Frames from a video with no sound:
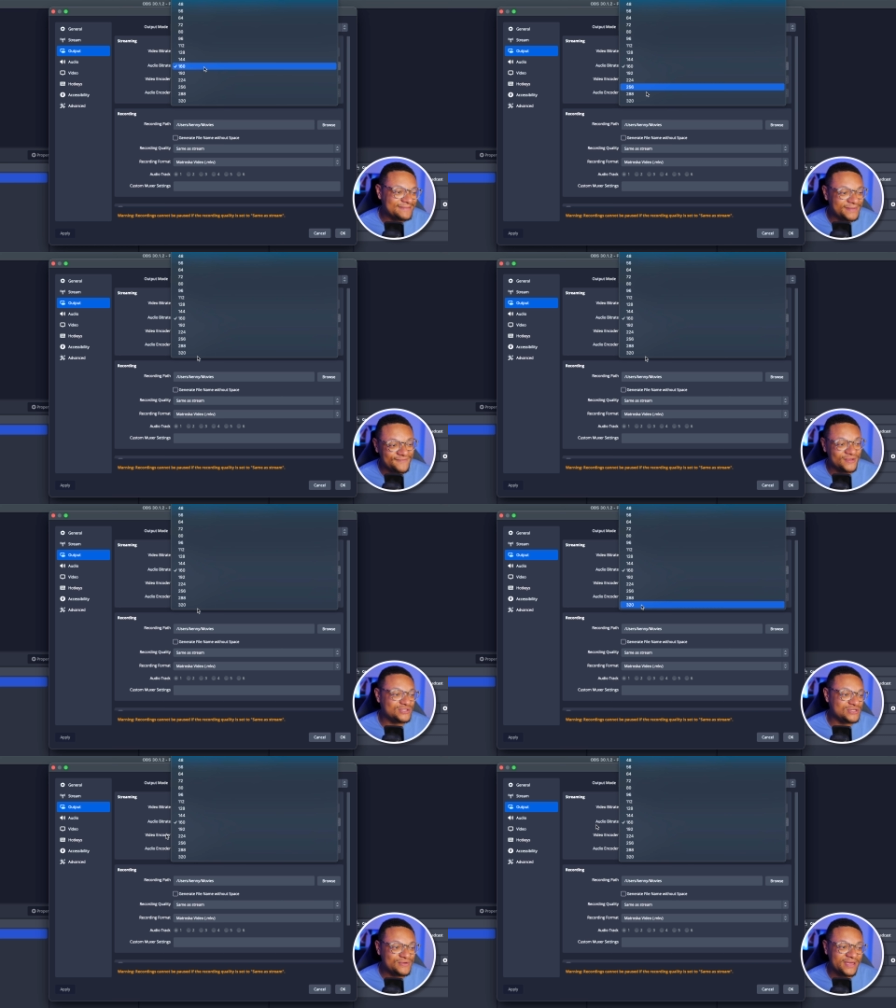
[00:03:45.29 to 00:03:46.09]
but if you
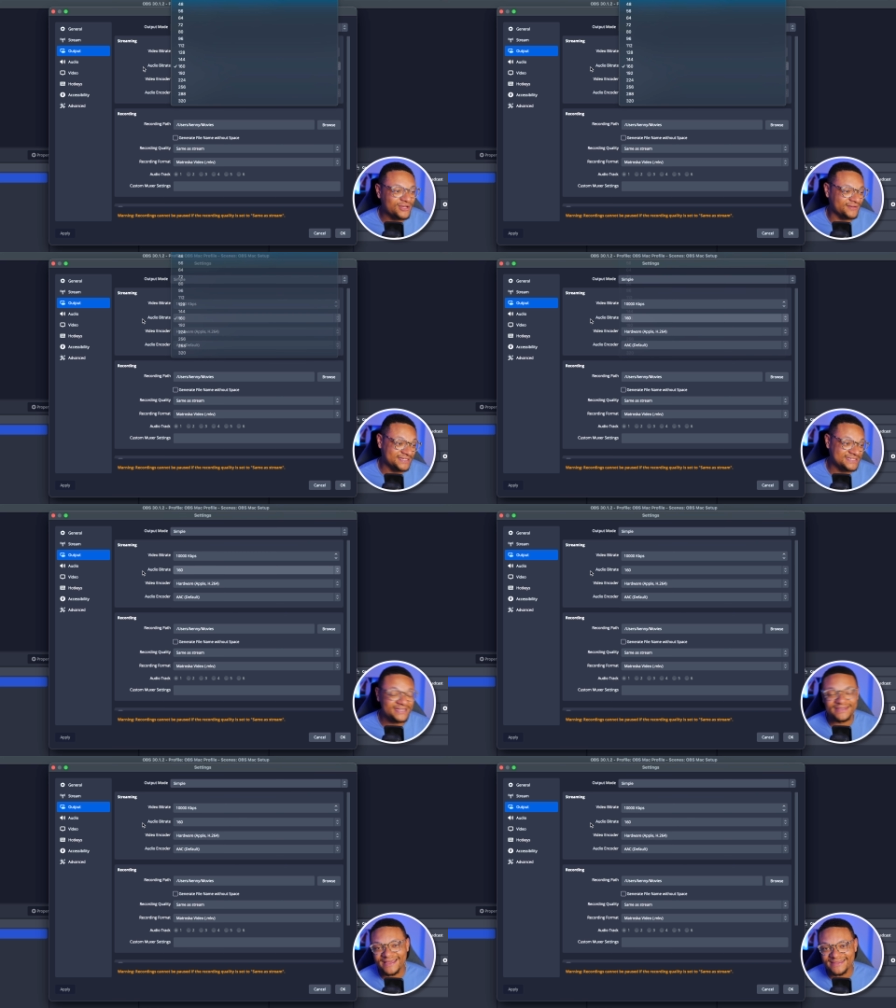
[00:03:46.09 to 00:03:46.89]
do increase
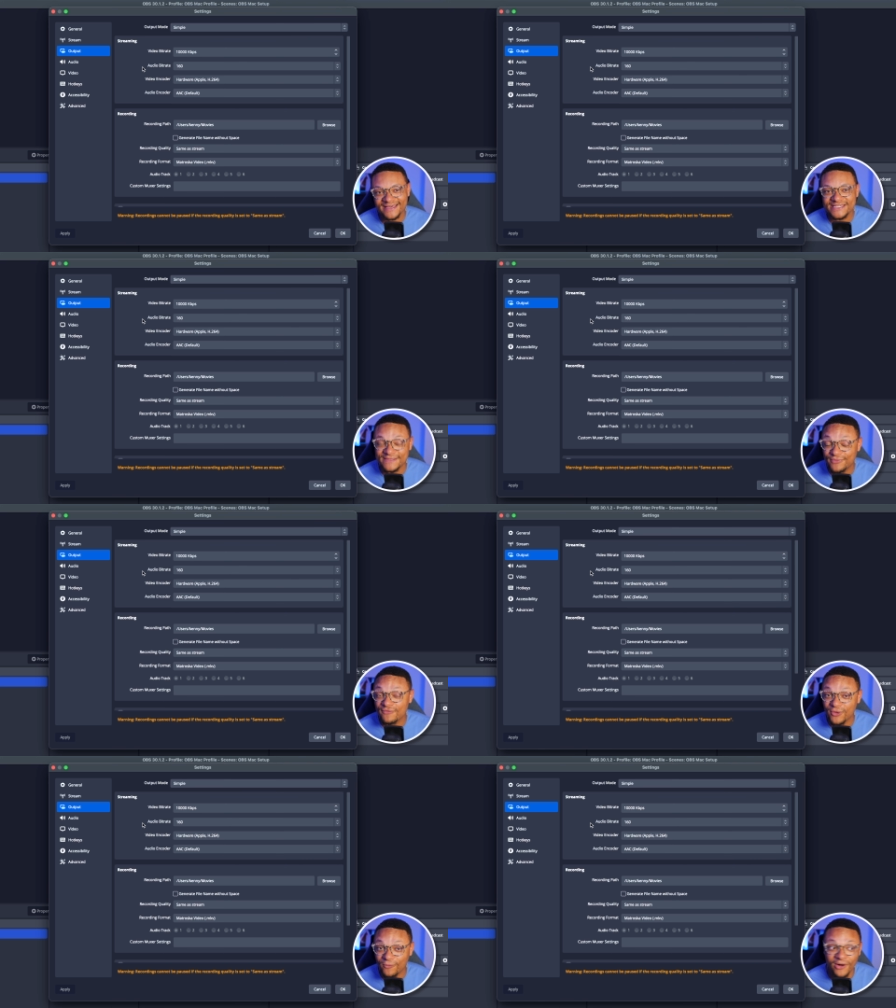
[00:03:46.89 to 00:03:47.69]
it, that does improve
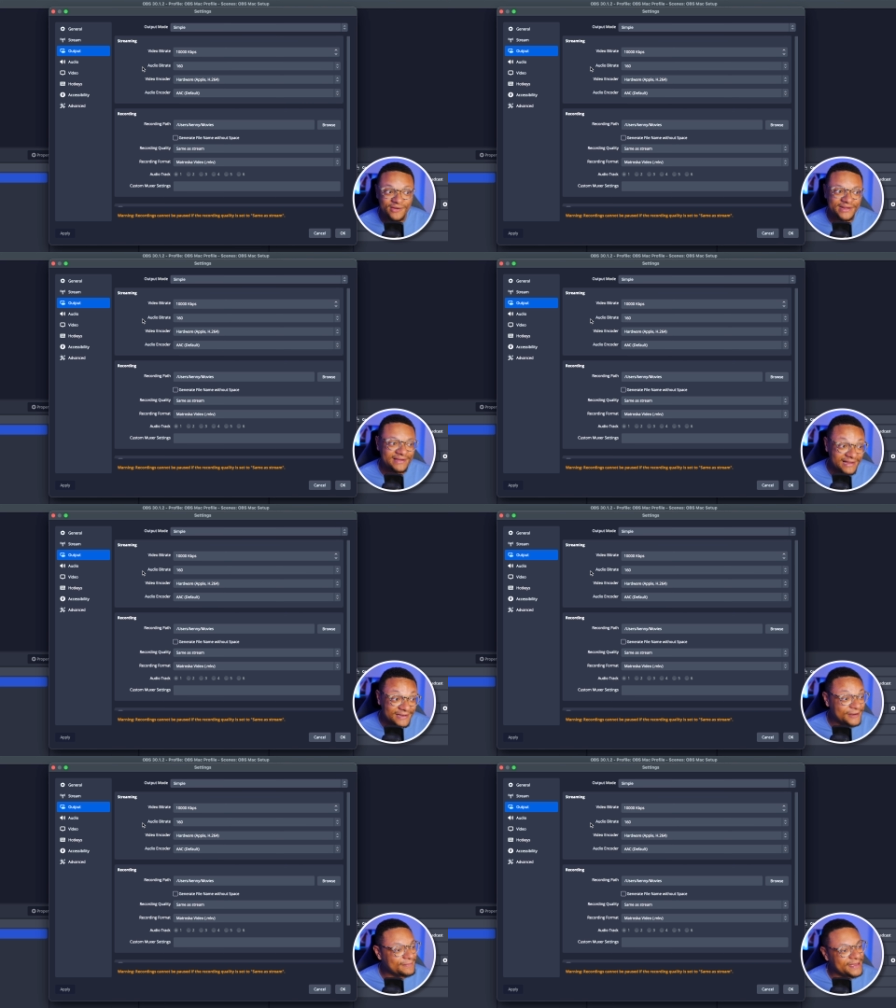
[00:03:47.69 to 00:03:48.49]
the quality a
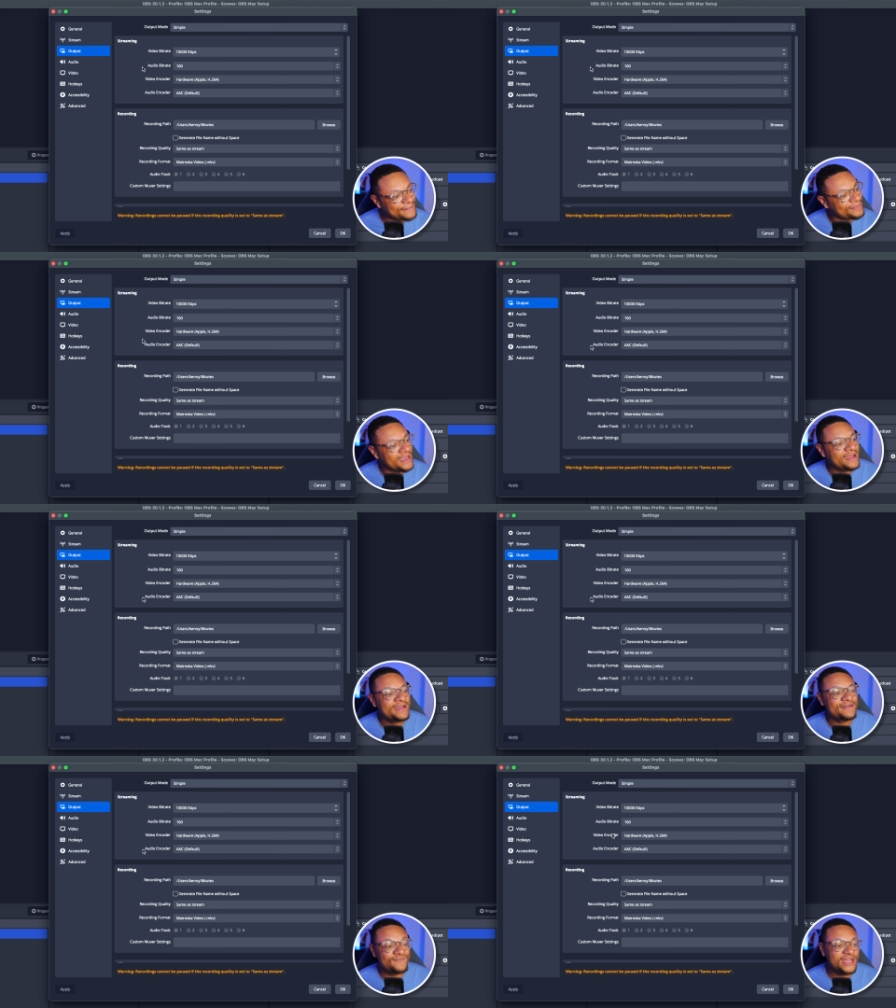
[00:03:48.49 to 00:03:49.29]
little bit
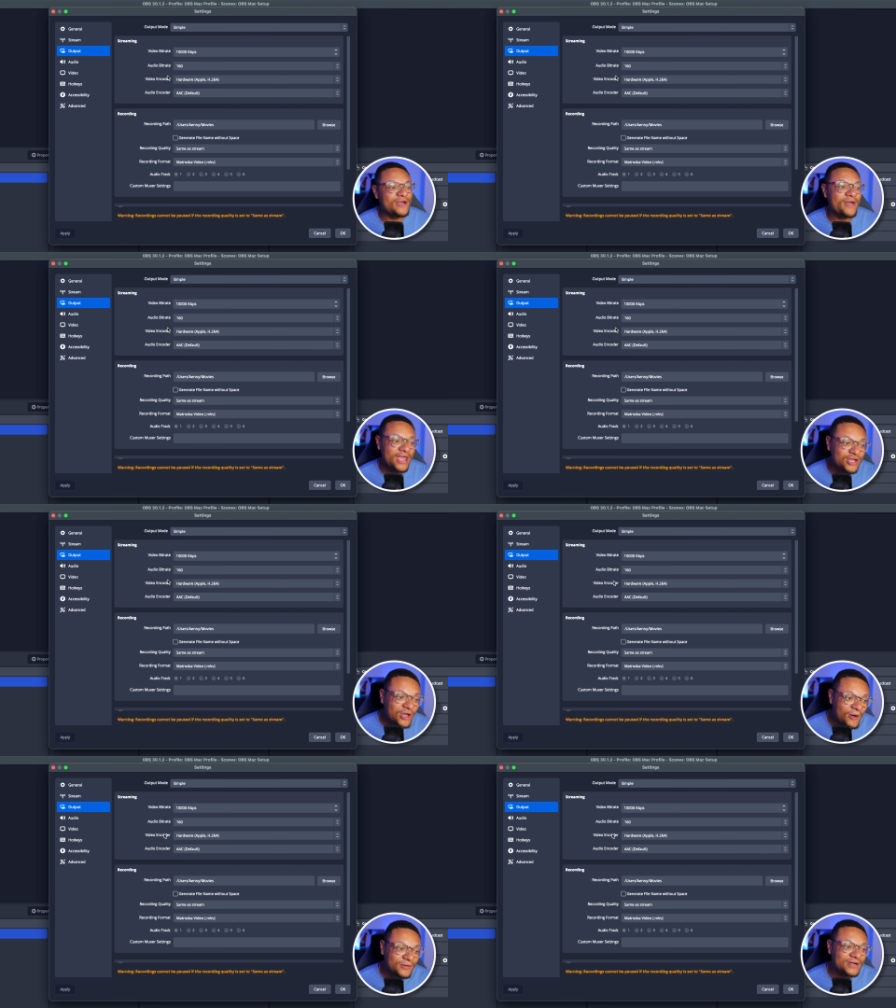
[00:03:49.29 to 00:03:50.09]
video
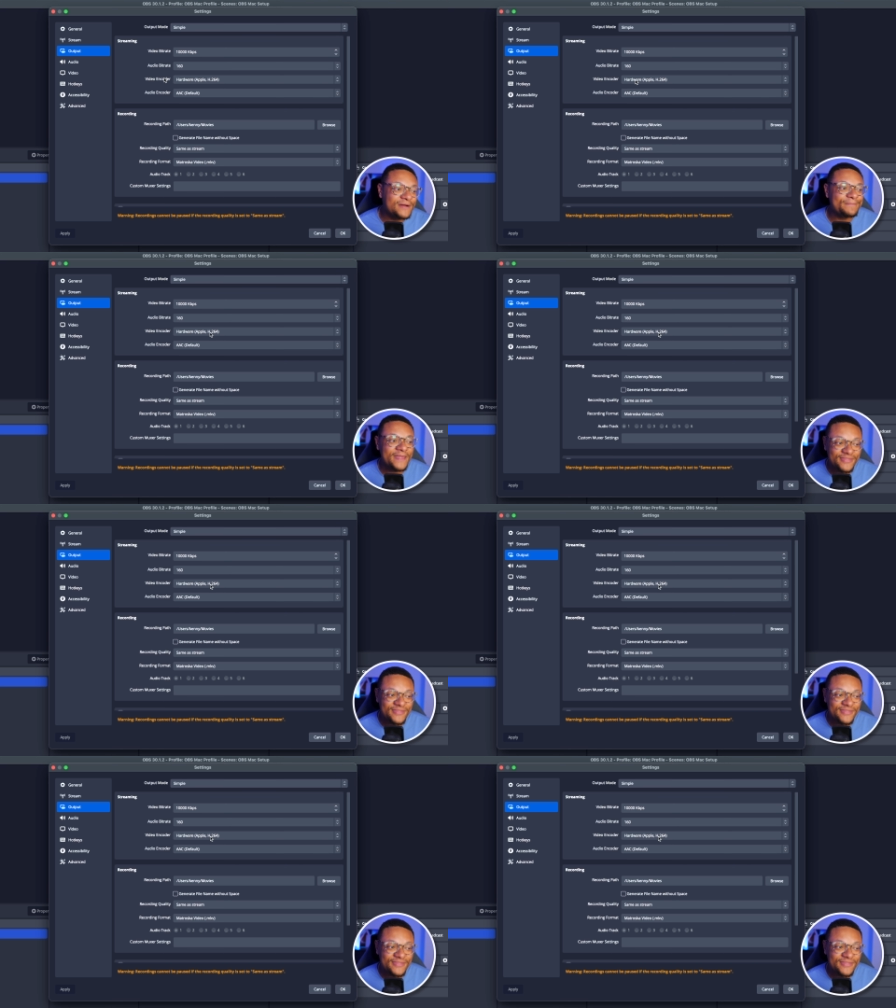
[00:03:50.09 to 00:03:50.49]
encoder.